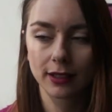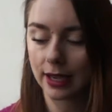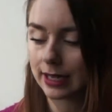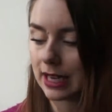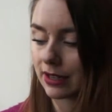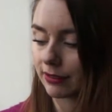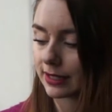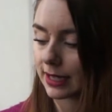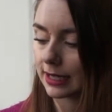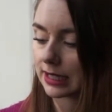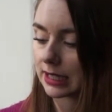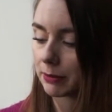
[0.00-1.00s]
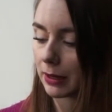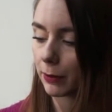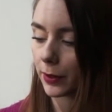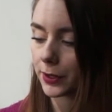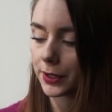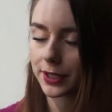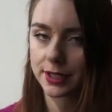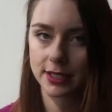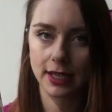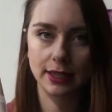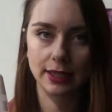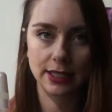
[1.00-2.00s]
and irritated by products,
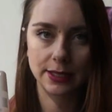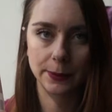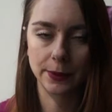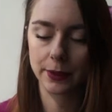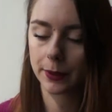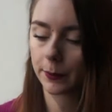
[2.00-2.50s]
and this one,